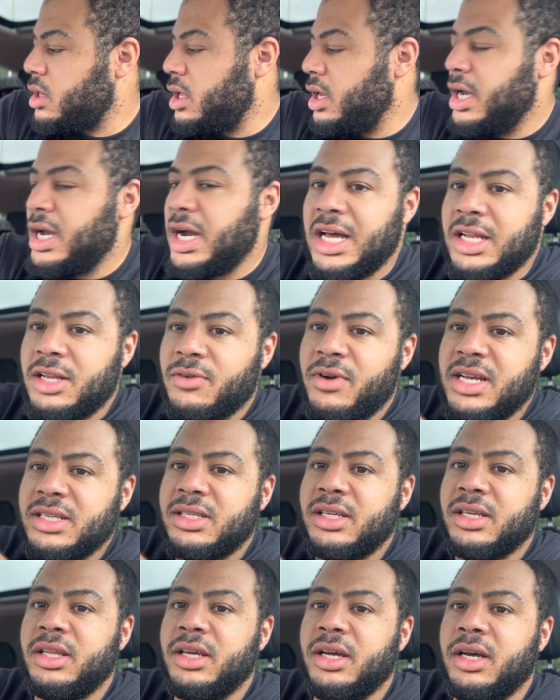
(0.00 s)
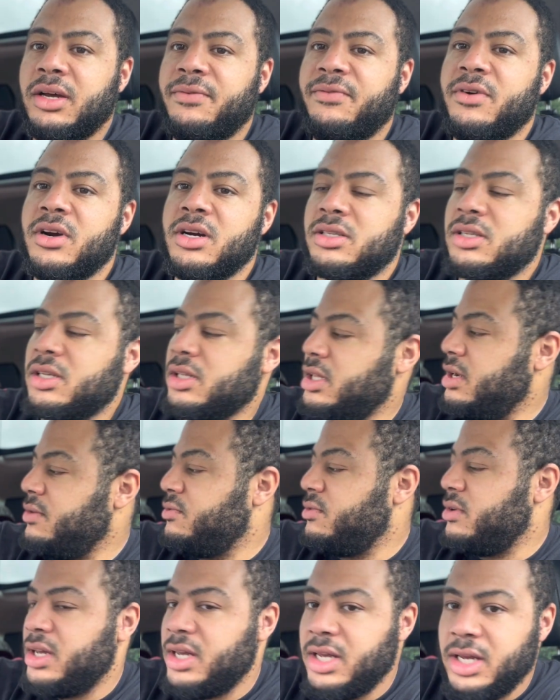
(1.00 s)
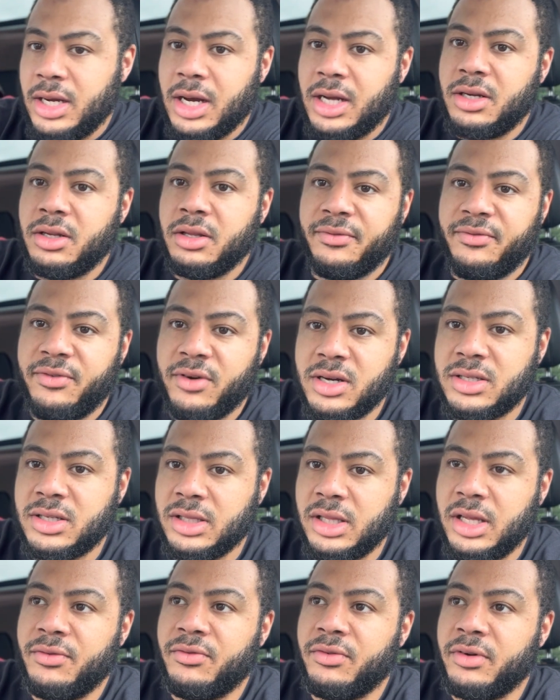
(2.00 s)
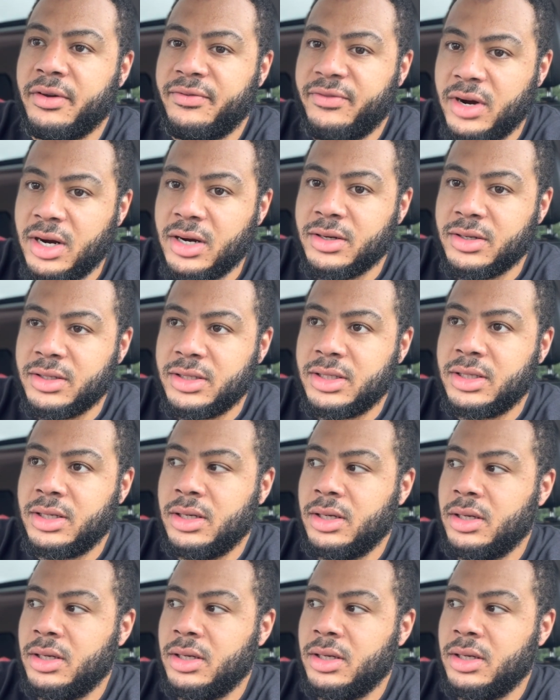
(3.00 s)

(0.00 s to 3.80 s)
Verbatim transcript: I got the rest of the first delivery here. I'll do the first delivery first.